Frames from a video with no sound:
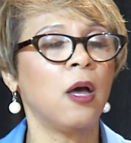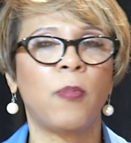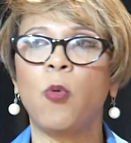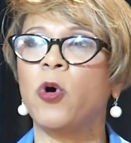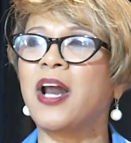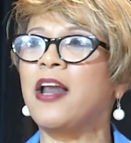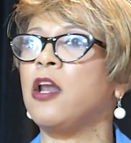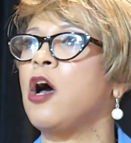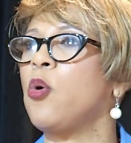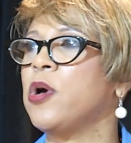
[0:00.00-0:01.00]
But what I
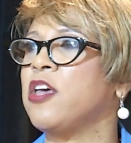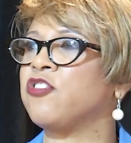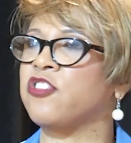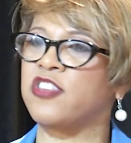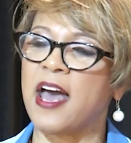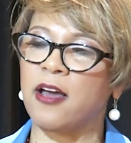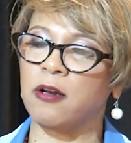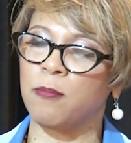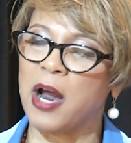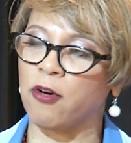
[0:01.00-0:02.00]
know is that
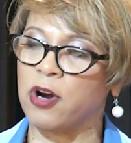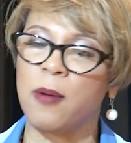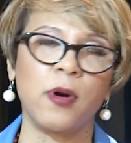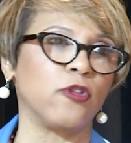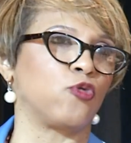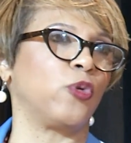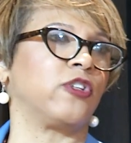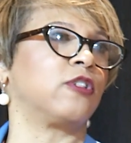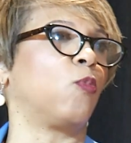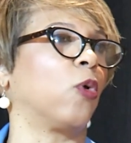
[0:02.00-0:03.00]
my grandmother's
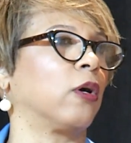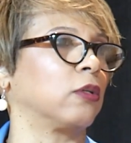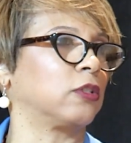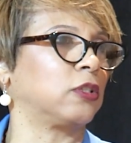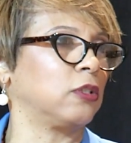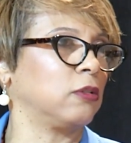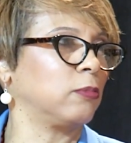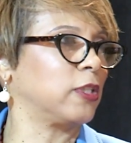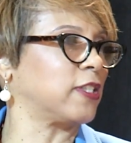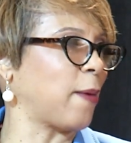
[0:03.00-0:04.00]
wisdom works
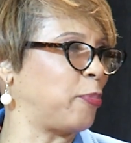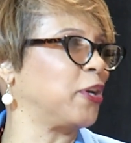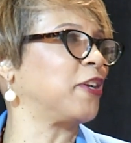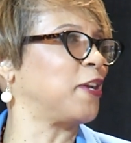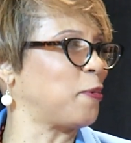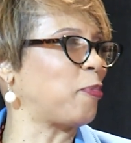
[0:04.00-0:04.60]
because I put it into